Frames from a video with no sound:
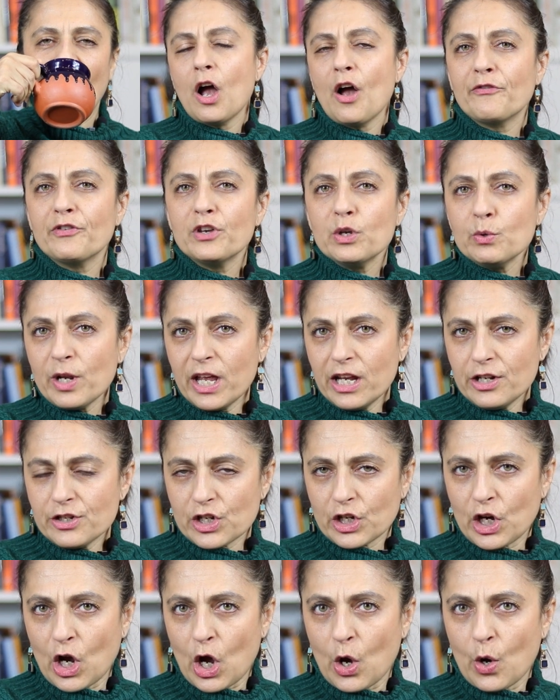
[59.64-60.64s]
A few days
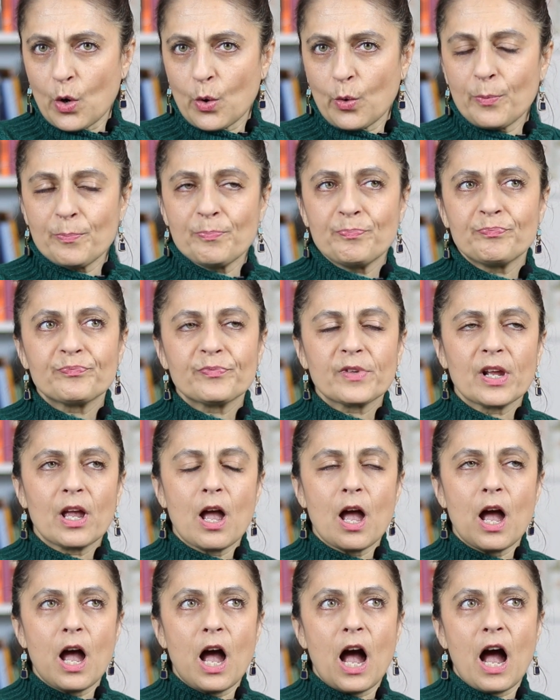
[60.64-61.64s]
ago,
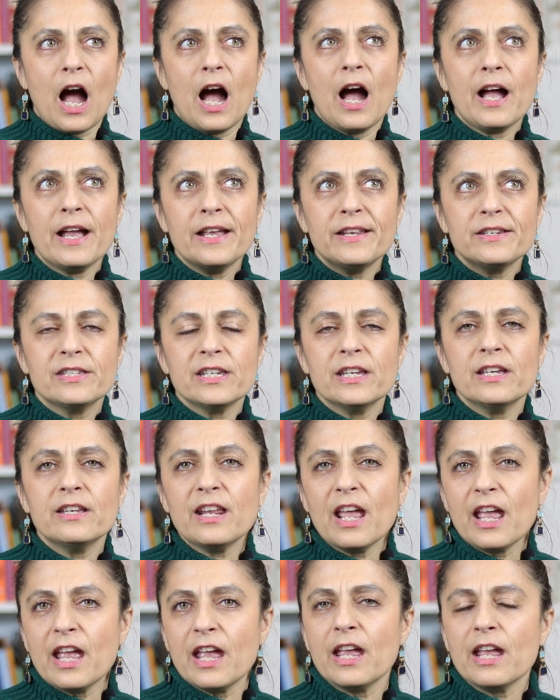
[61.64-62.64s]
I
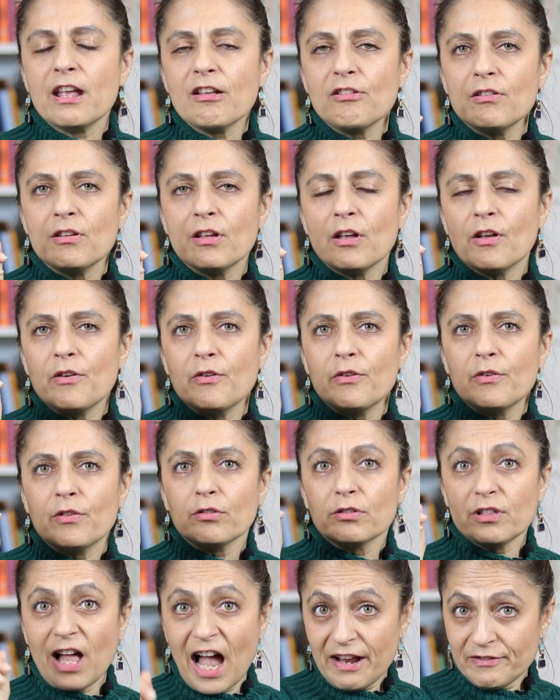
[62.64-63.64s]
did a
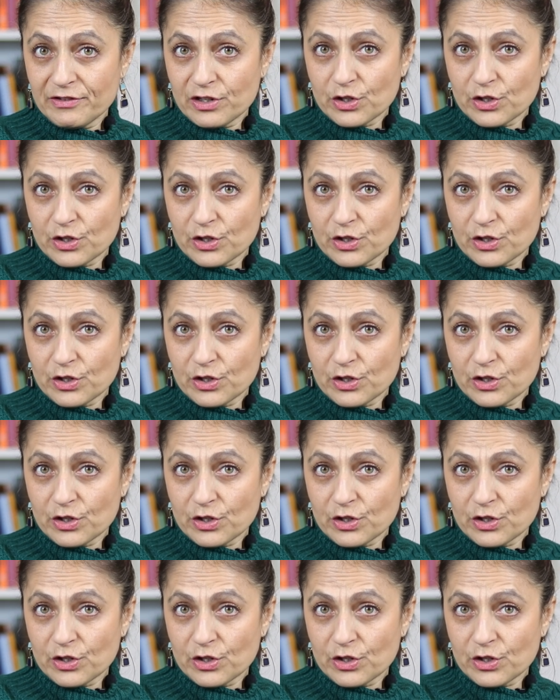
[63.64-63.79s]
live